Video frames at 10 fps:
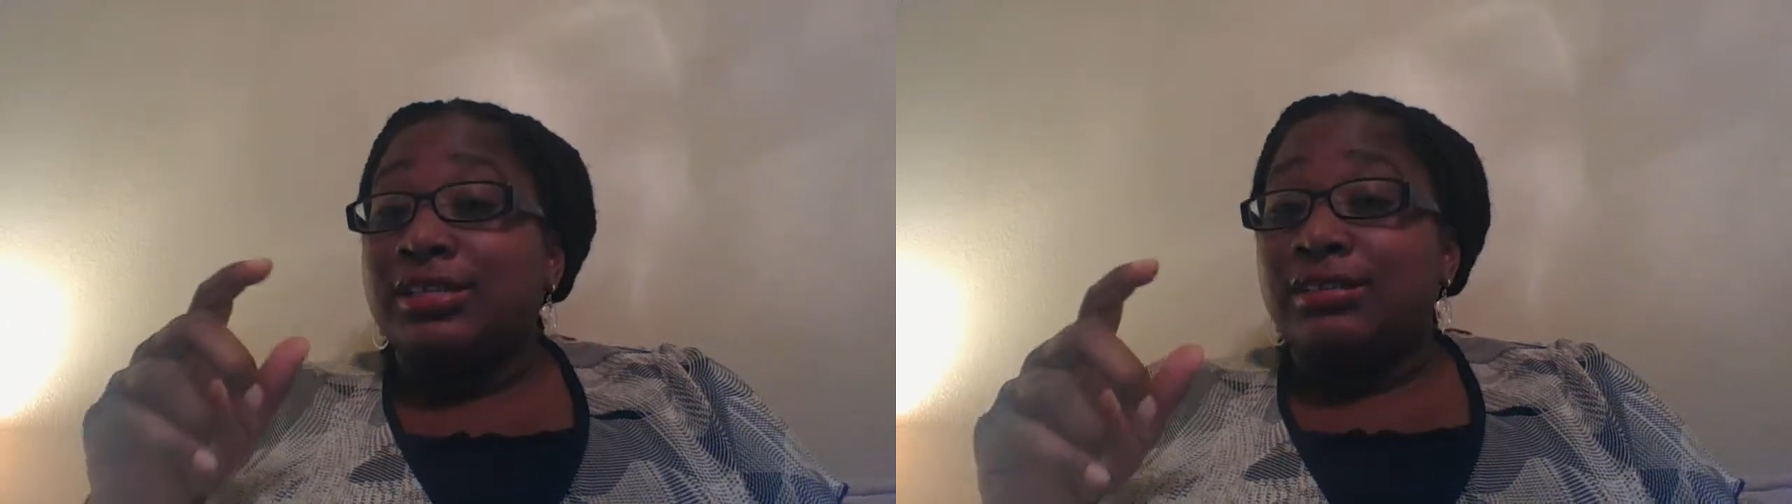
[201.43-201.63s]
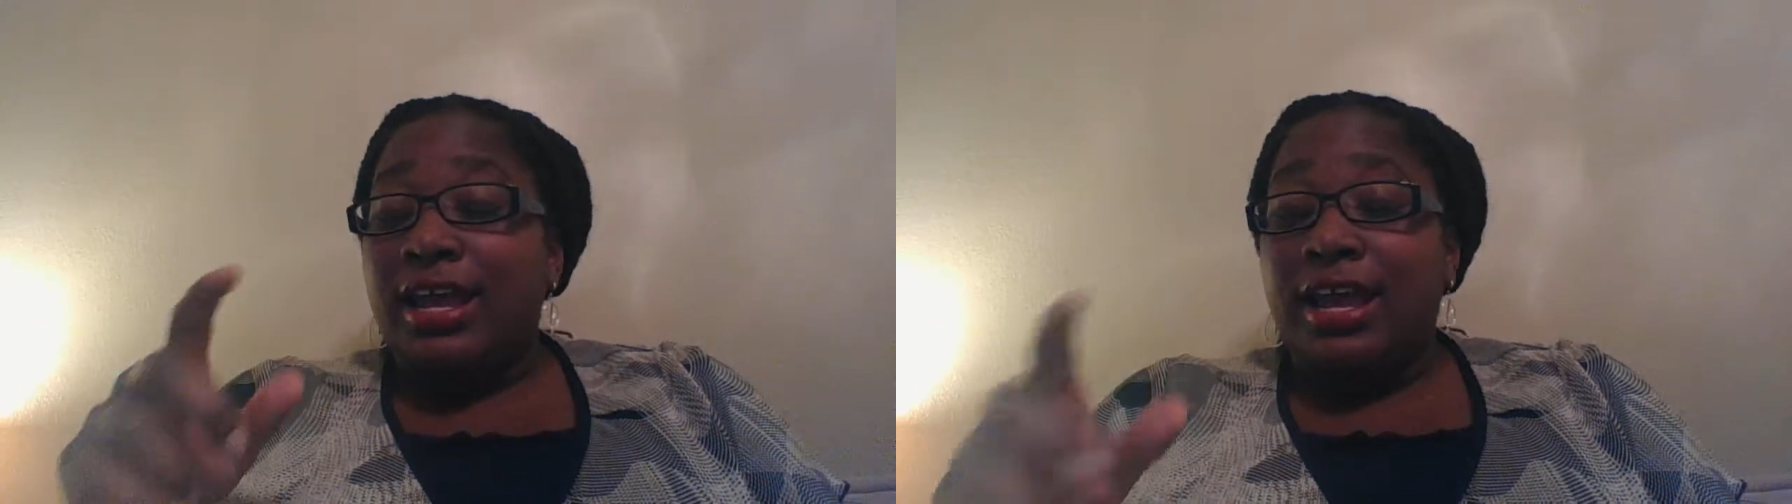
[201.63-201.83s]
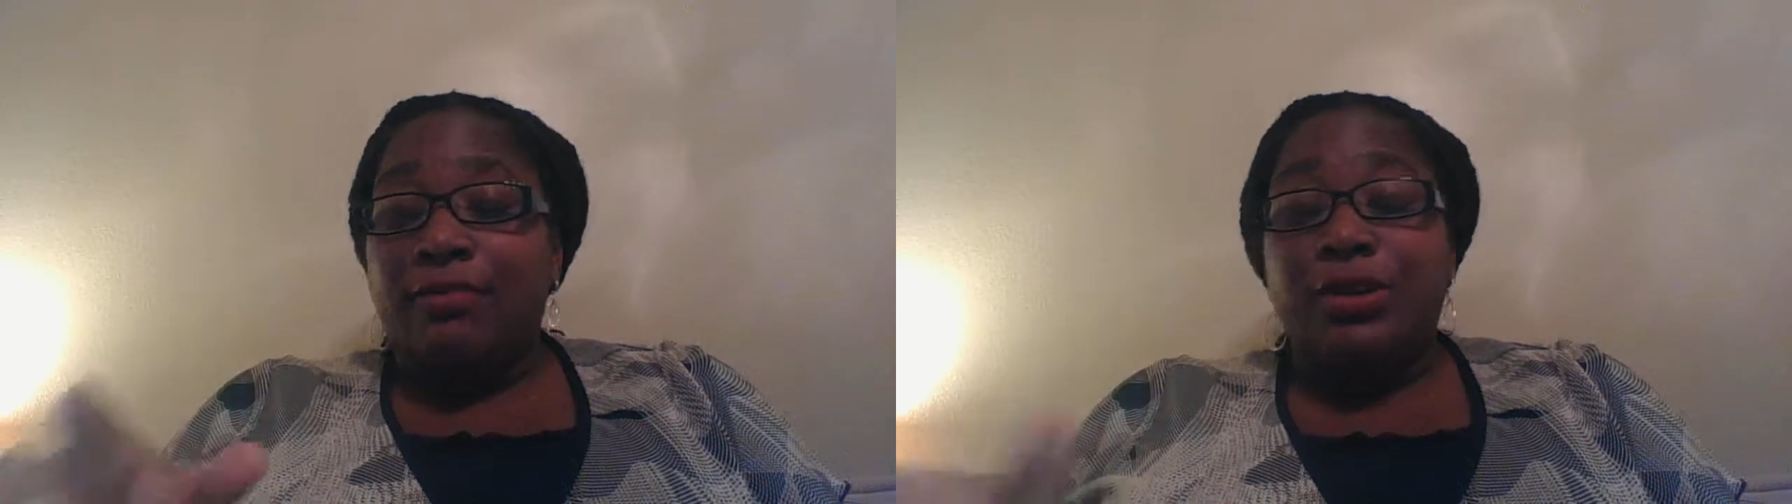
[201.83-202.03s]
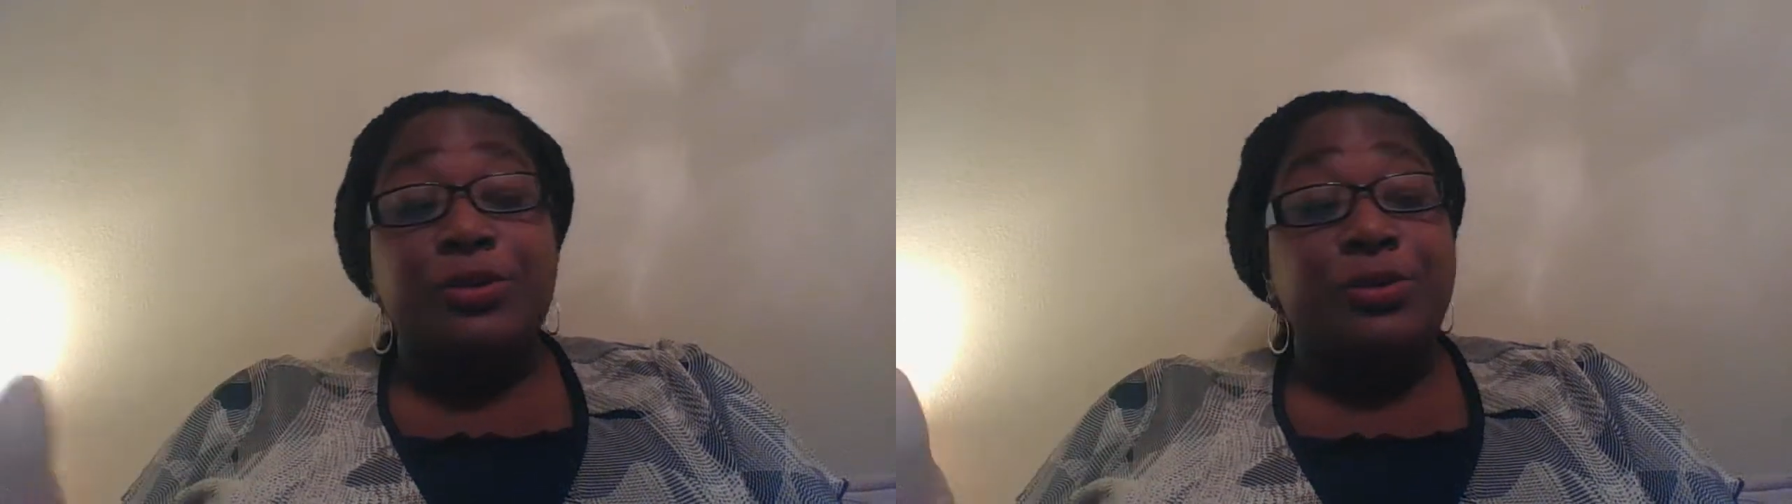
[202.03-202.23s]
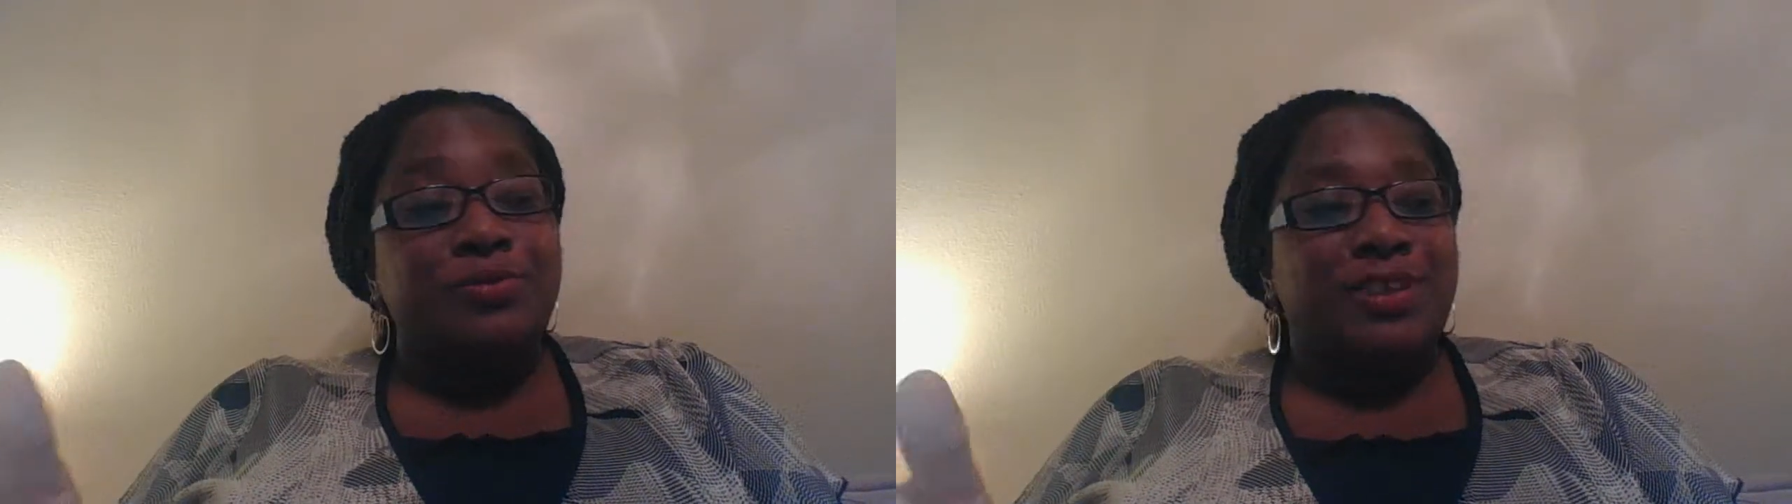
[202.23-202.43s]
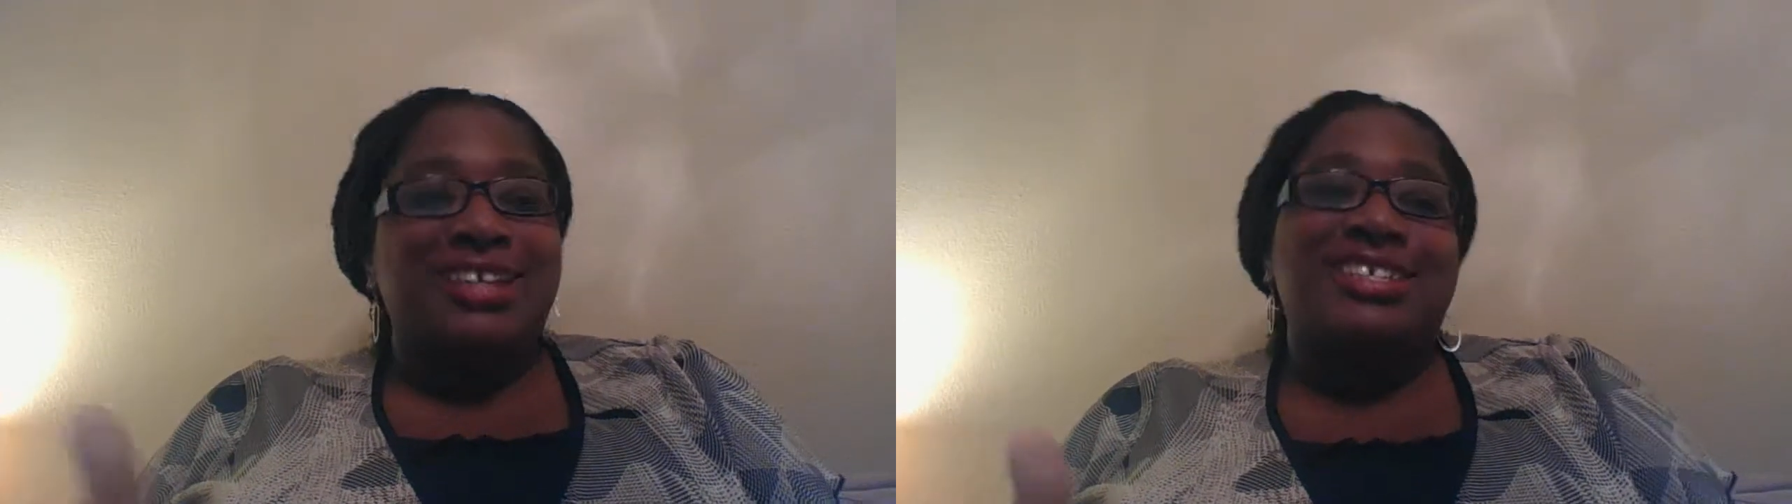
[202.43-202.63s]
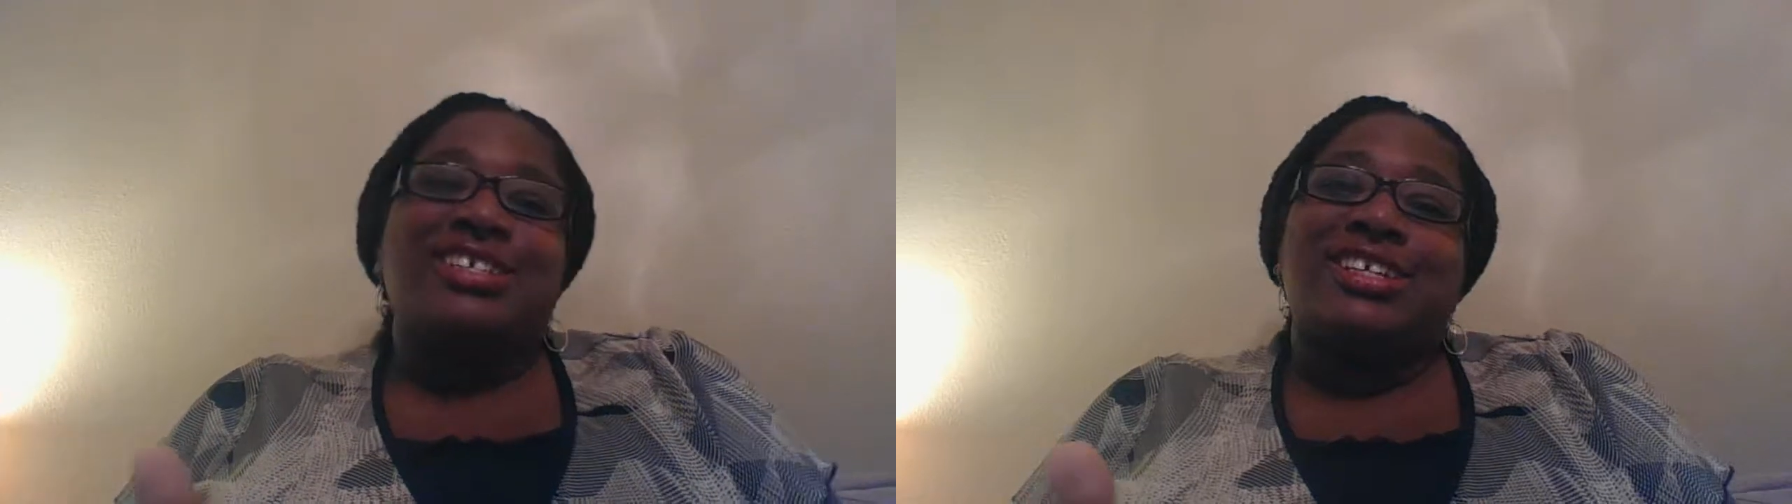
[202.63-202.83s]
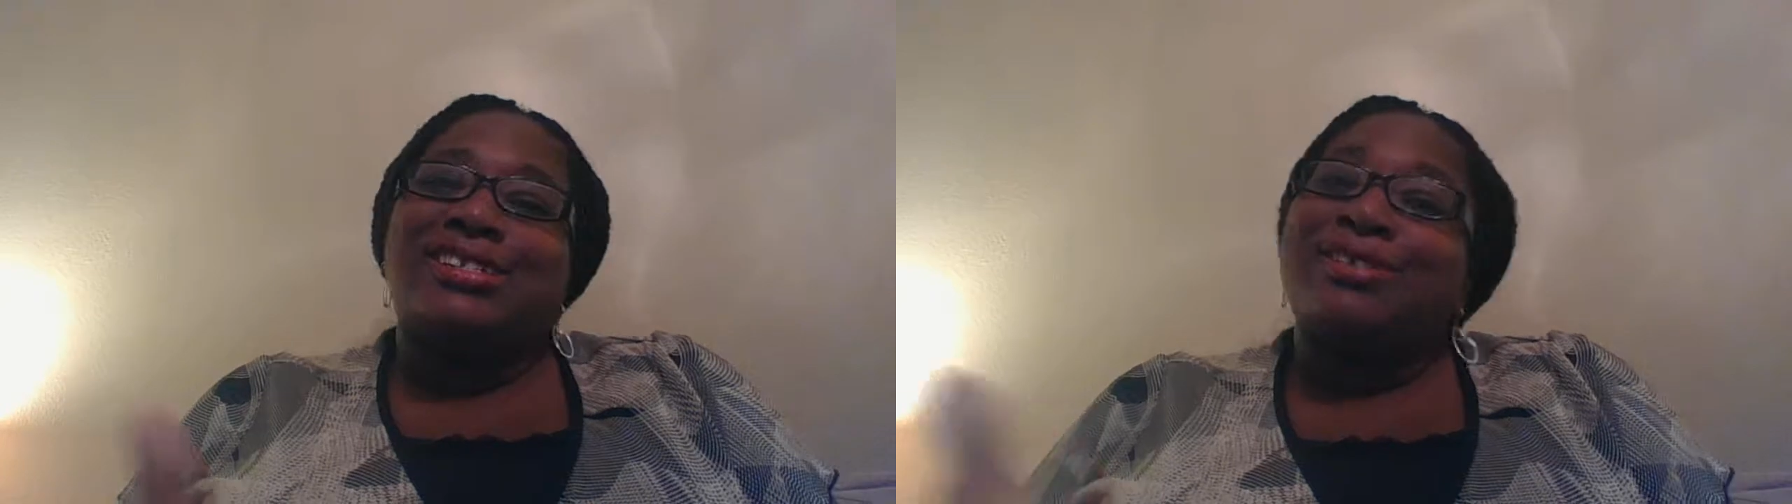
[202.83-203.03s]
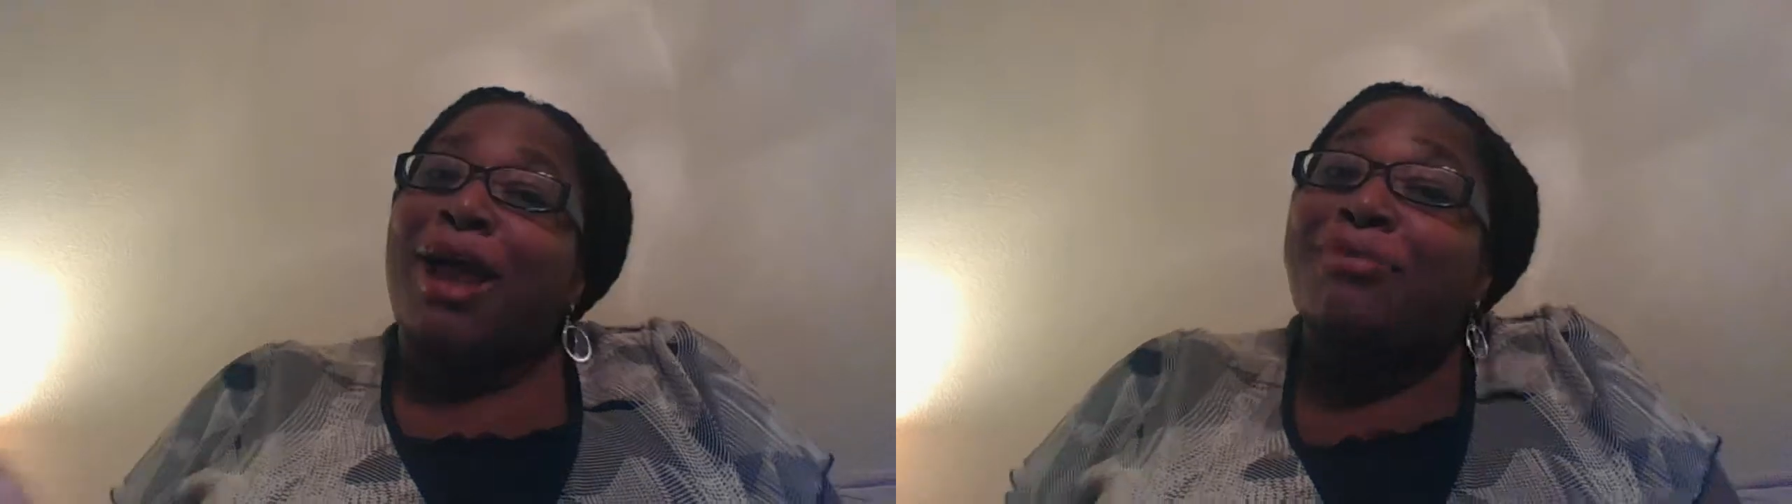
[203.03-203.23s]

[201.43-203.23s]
that I